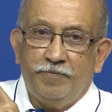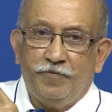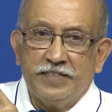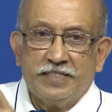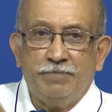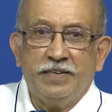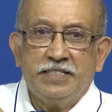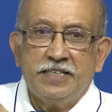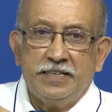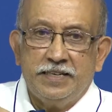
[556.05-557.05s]
For some
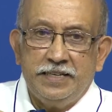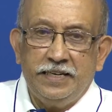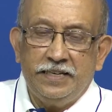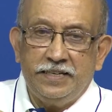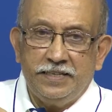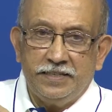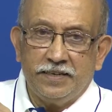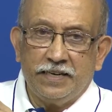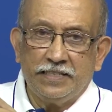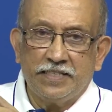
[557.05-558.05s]
reason in uh,
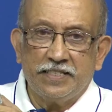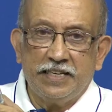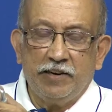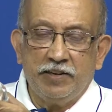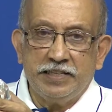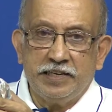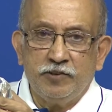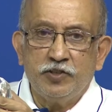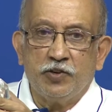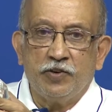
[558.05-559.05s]
classes and all that
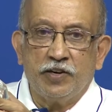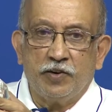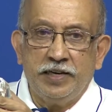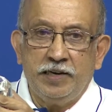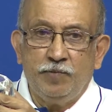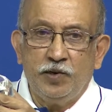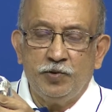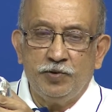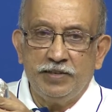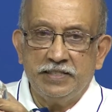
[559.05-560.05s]
no so called royal
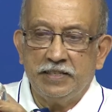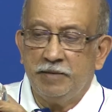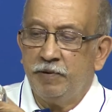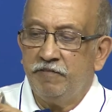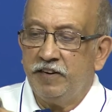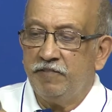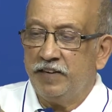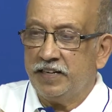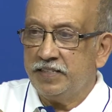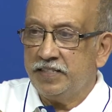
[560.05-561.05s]
blue is uh, preferred
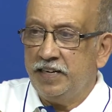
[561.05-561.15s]
for this.